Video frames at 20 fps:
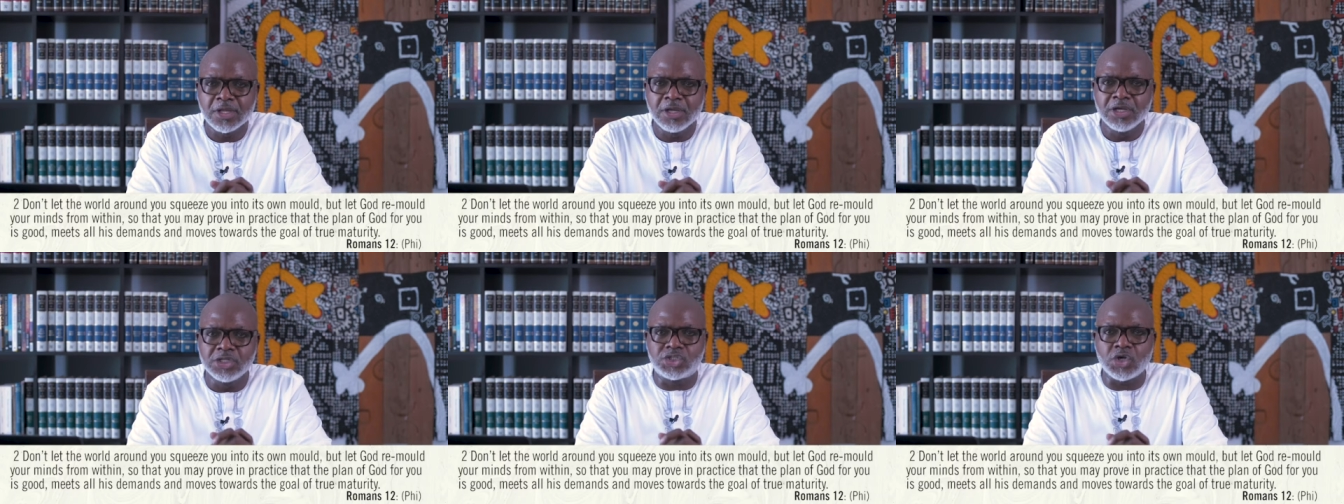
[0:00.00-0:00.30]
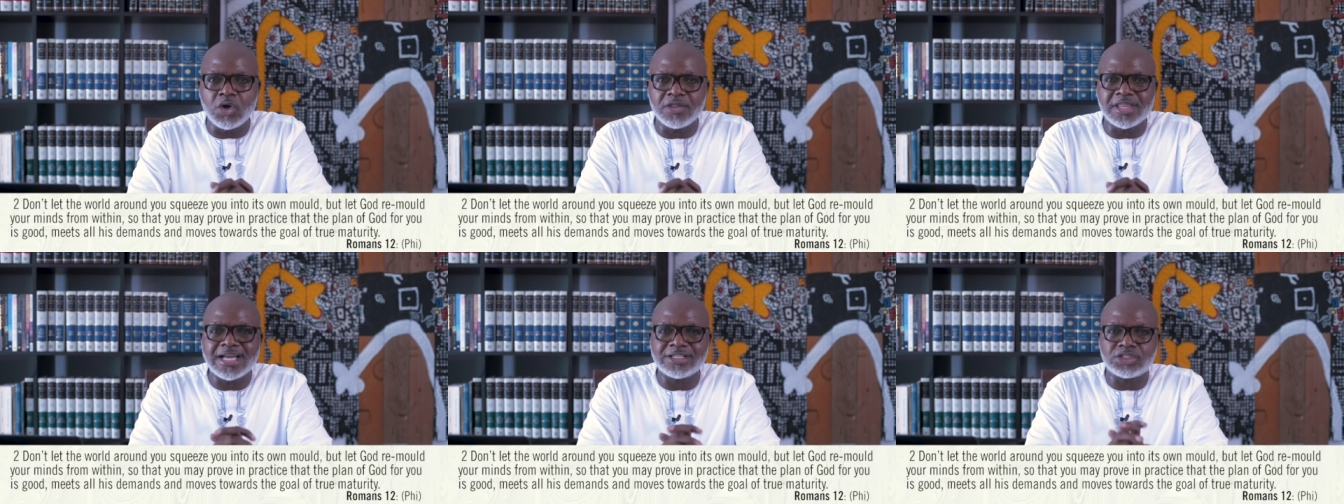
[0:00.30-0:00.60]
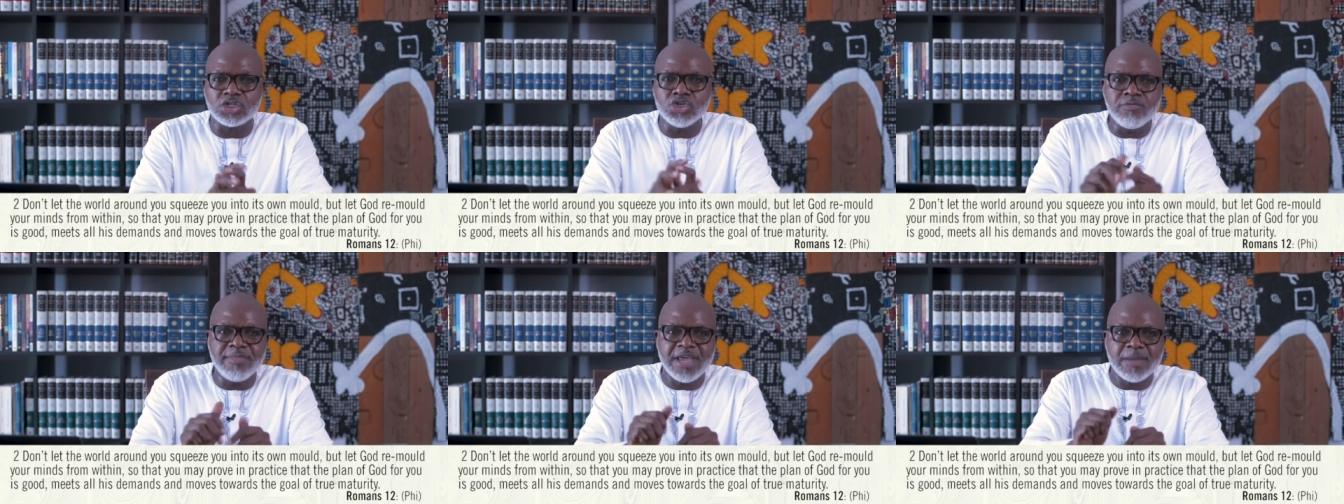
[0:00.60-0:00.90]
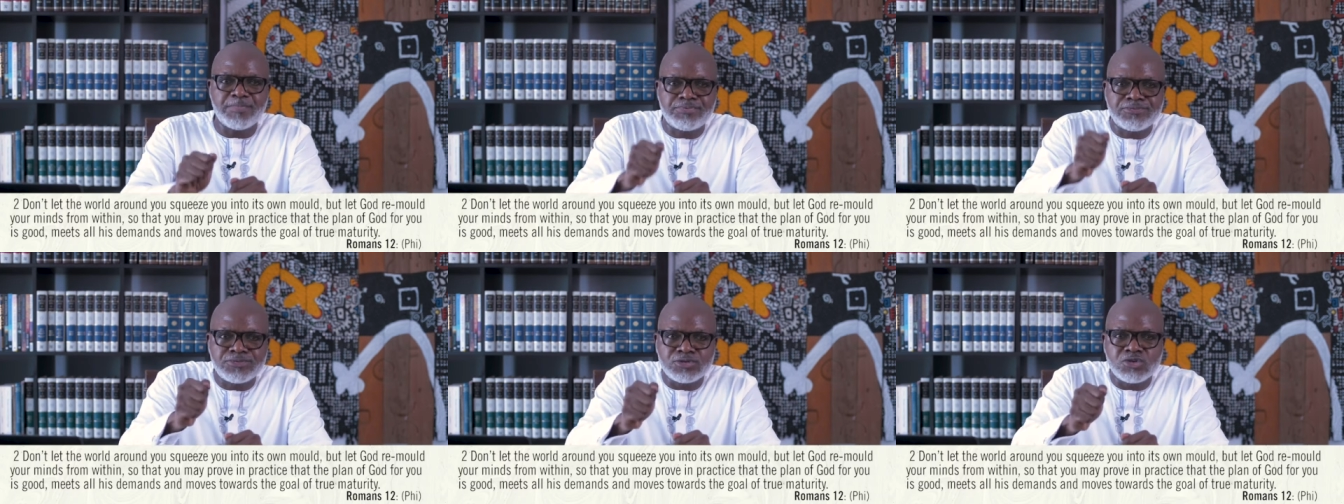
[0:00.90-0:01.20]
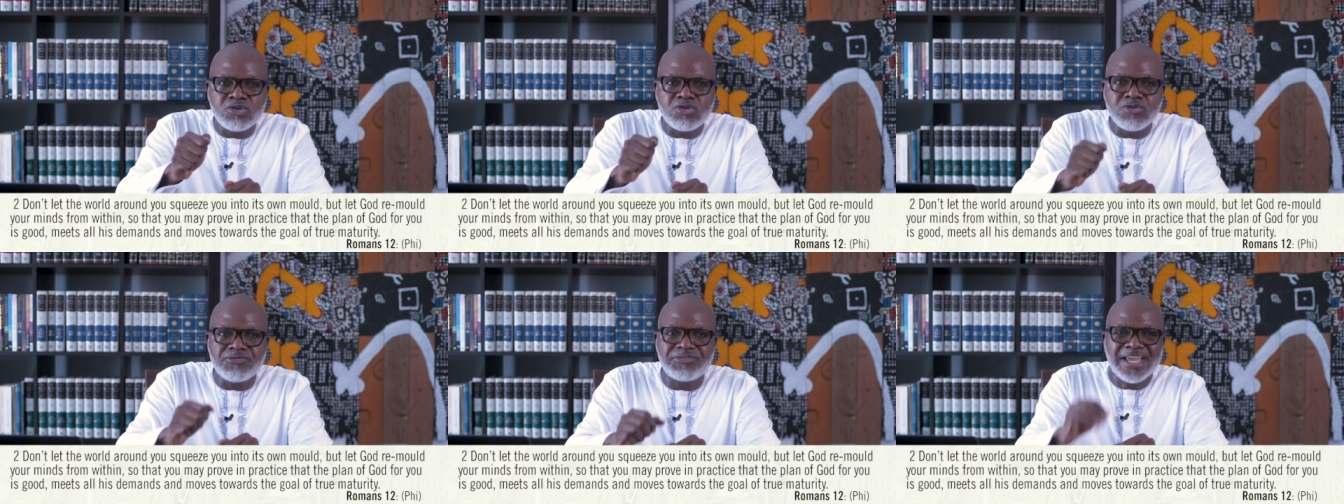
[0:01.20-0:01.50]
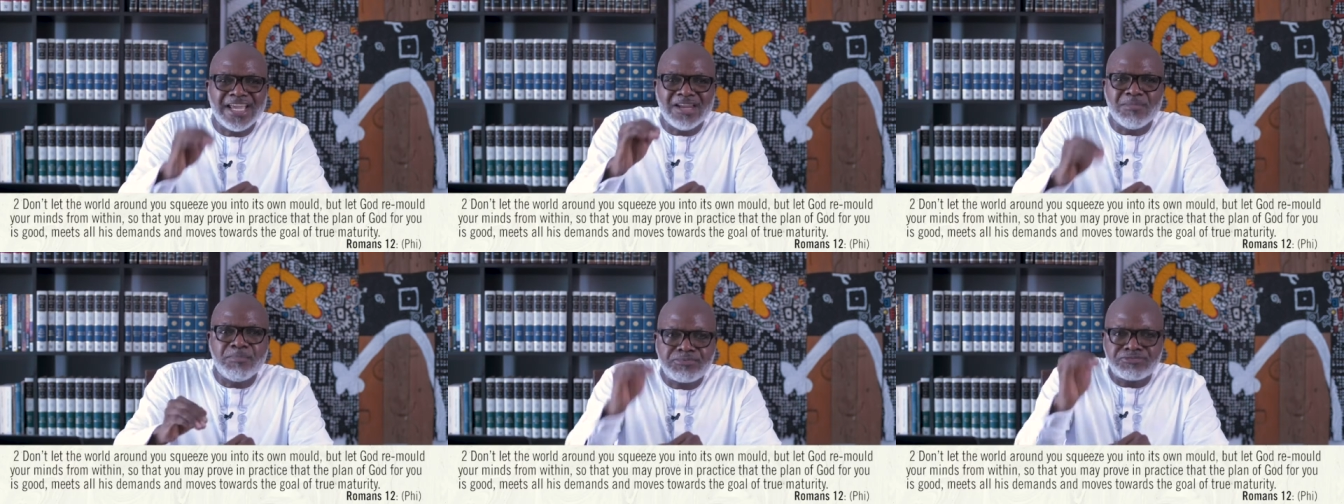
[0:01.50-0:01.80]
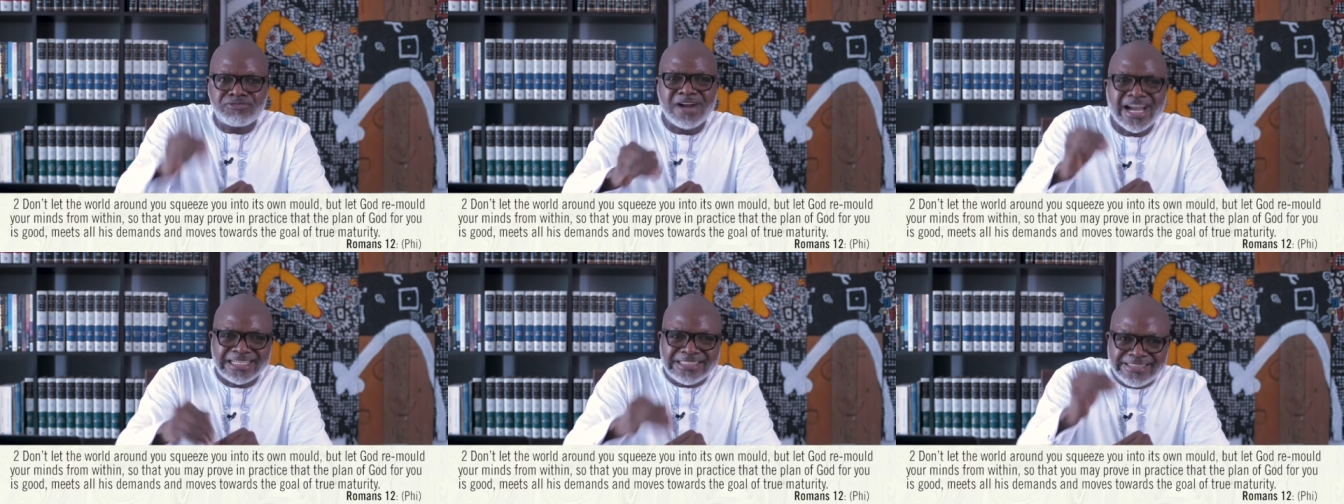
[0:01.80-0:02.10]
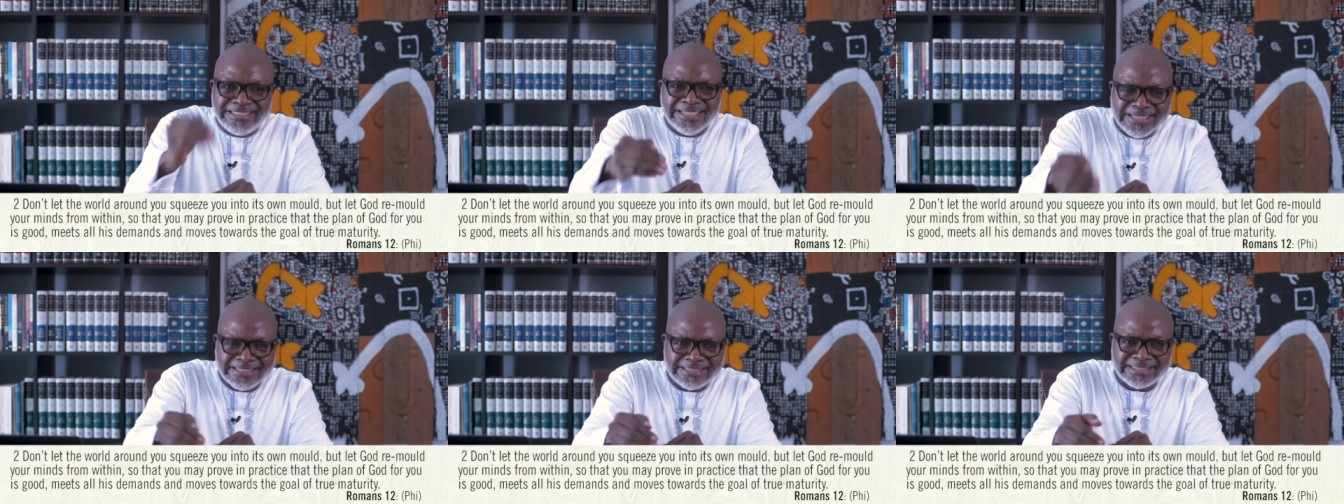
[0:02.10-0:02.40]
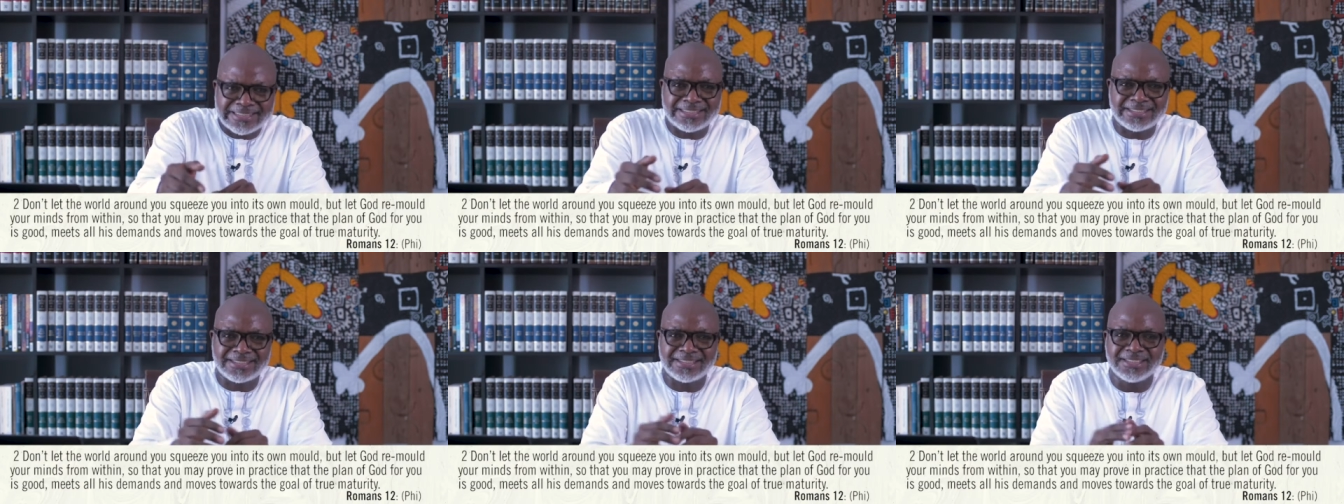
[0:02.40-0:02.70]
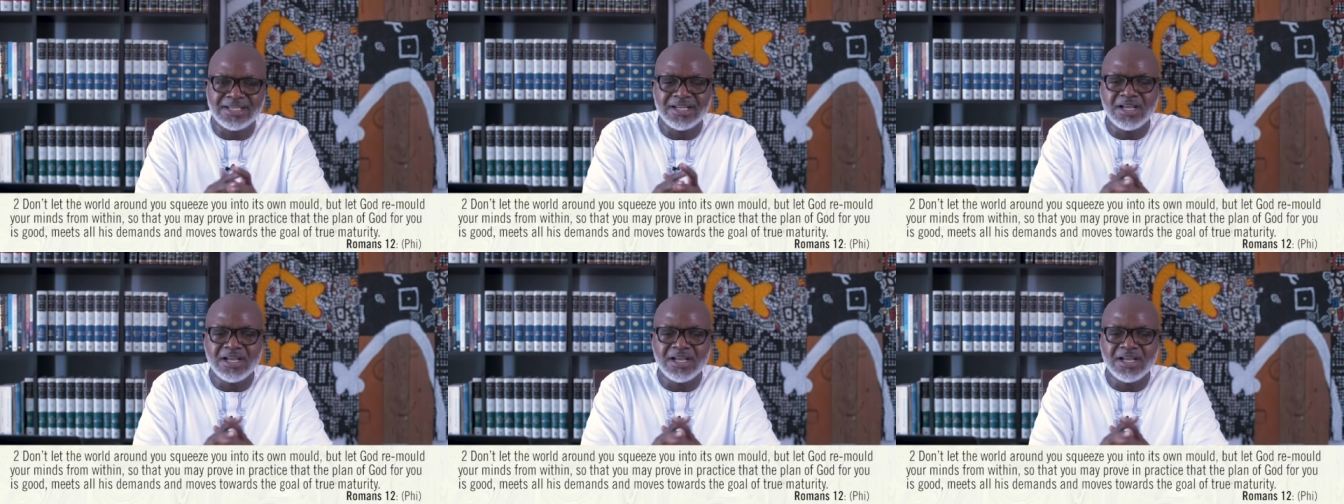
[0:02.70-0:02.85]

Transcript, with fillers: so that you may prove in practice.